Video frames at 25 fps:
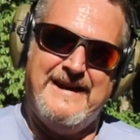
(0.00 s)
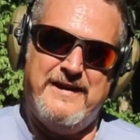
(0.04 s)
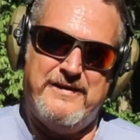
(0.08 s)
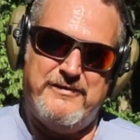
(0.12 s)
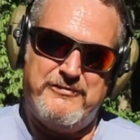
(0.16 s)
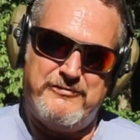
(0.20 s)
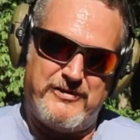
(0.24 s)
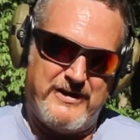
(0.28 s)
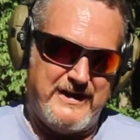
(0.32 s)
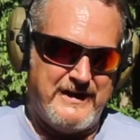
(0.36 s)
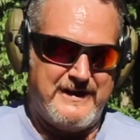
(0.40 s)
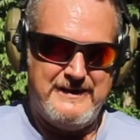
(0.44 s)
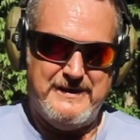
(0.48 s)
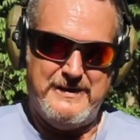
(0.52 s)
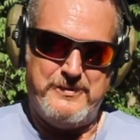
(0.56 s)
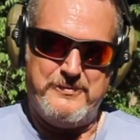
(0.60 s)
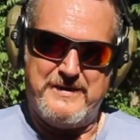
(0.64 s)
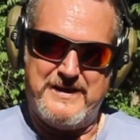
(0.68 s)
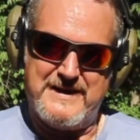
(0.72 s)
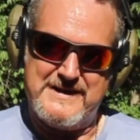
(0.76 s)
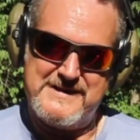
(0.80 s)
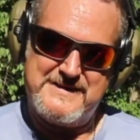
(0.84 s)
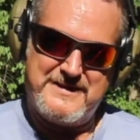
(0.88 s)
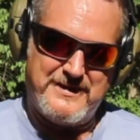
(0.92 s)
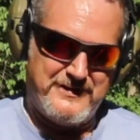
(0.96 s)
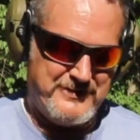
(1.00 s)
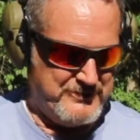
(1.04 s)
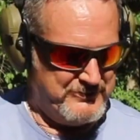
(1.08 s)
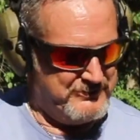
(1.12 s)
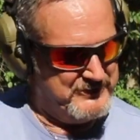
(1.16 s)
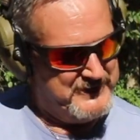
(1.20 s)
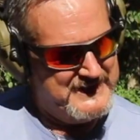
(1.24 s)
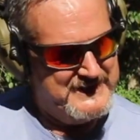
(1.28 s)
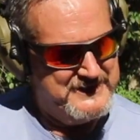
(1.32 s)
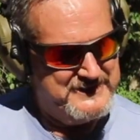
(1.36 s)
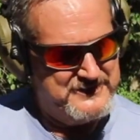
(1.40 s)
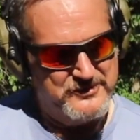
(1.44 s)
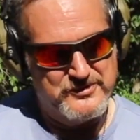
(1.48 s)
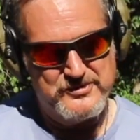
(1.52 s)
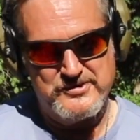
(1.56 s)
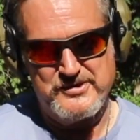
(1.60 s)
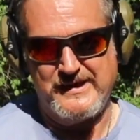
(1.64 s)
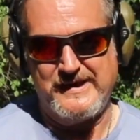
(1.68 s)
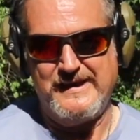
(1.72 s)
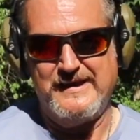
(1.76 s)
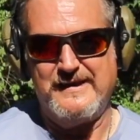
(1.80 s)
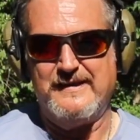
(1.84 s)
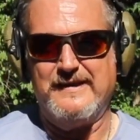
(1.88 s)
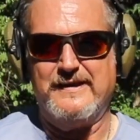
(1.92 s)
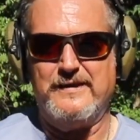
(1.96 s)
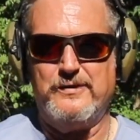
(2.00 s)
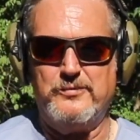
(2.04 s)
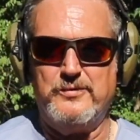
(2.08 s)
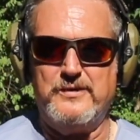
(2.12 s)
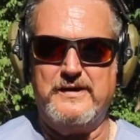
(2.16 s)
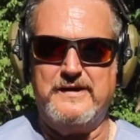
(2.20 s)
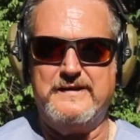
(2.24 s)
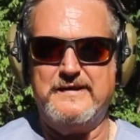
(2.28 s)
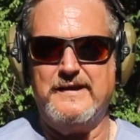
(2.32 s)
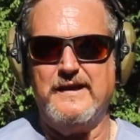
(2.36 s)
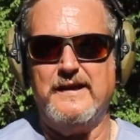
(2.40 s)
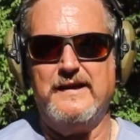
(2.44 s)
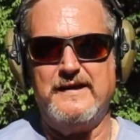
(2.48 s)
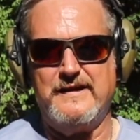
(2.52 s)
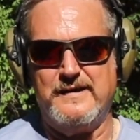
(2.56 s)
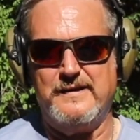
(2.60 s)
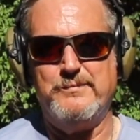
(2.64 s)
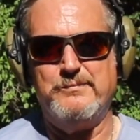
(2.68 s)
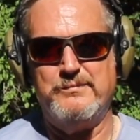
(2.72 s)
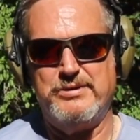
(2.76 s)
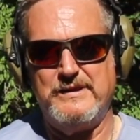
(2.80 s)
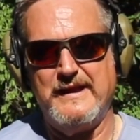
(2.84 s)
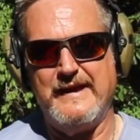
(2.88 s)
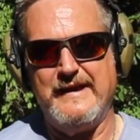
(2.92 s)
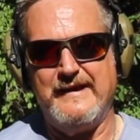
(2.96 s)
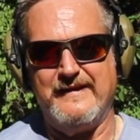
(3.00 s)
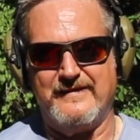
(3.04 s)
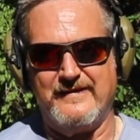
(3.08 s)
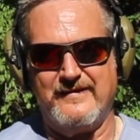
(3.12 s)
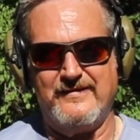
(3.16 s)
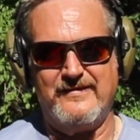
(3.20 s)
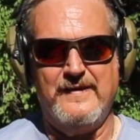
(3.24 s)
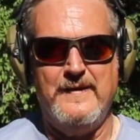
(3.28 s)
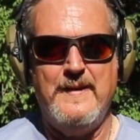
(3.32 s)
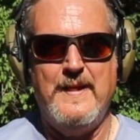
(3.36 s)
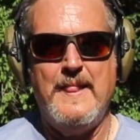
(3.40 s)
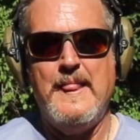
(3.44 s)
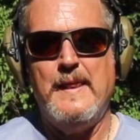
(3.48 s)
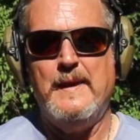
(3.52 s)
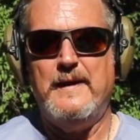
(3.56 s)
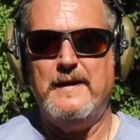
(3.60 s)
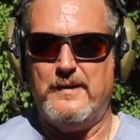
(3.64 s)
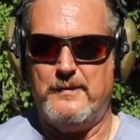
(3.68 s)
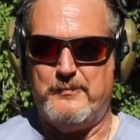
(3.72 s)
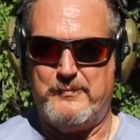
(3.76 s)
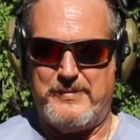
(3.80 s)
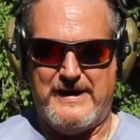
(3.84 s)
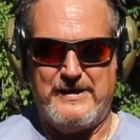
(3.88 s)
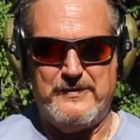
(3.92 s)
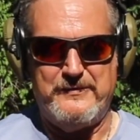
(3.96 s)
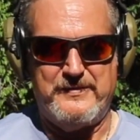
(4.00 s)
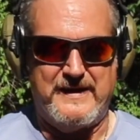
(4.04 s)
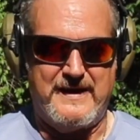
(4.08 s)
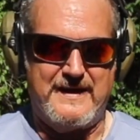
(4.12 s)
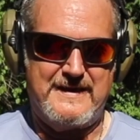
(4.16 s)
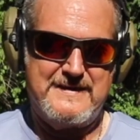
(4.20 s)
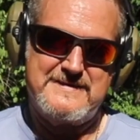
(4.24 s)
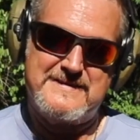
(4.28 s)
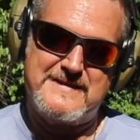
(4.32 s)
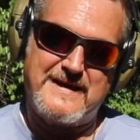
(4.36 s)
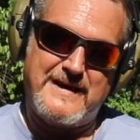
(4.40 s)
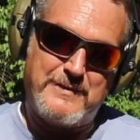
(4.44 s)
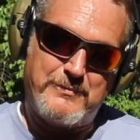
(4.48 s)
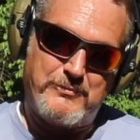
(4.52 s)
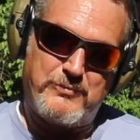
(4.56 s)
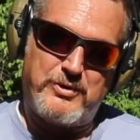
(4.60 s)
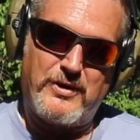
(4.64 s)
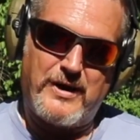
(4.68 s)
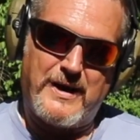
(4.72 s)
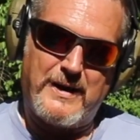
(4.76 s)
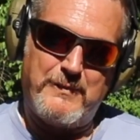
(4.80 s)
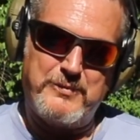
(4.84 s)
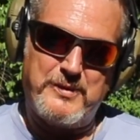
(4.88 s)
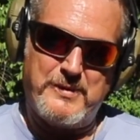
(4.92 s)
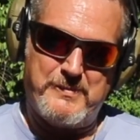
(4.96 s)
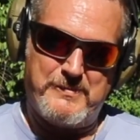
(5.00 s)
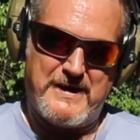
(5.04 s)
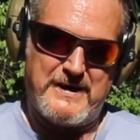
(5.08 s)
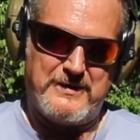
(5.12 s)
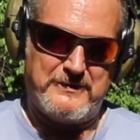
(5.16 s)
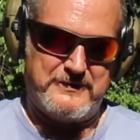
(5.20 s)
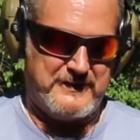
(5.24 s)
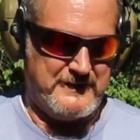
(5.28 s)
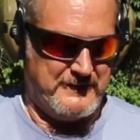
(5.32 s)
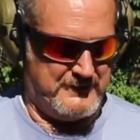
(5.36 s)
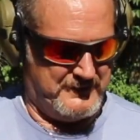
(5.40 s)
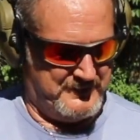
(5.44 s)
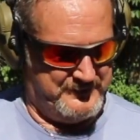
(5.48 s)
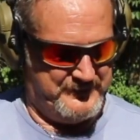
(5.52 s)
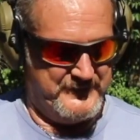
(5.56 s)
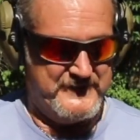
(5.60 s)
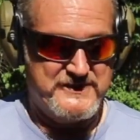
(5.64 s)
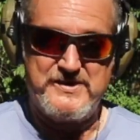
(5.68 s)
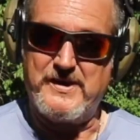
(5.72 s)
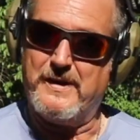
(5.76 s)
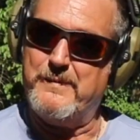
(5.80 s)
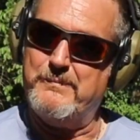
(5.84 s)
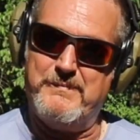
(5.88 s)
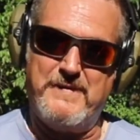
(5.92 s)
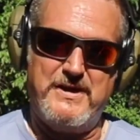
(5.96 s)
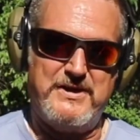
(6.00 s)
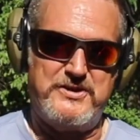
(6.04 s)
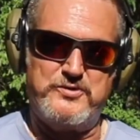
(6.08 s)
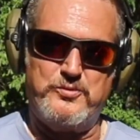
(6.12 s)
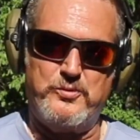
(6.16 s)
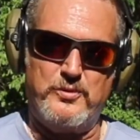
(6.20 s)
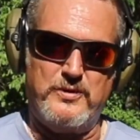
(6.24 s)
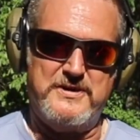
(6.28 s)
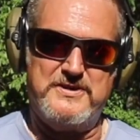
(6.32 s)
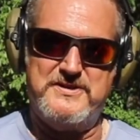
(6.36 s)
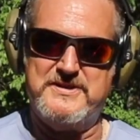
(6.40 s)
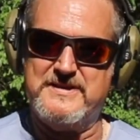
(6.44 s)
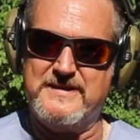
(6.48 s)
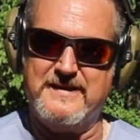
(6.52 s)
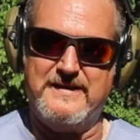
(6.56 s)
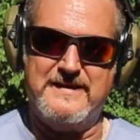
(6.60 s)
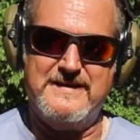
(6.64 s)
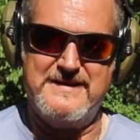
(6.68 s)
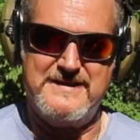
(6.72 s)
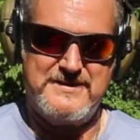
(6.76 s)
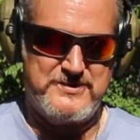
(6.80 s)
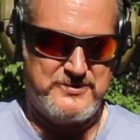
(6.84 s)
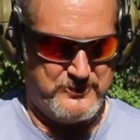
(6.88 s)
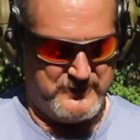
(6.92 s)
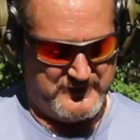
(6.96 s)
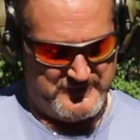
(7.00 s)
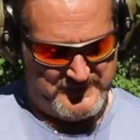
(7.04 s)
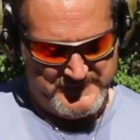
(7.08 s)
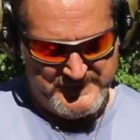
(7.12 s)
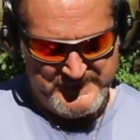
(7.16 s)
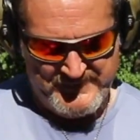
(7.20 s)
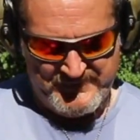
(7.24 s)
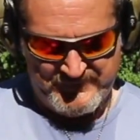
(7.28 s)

Frankly, when I started researching it, there were a ton of complaints about that same problem out there, some much worse than this one.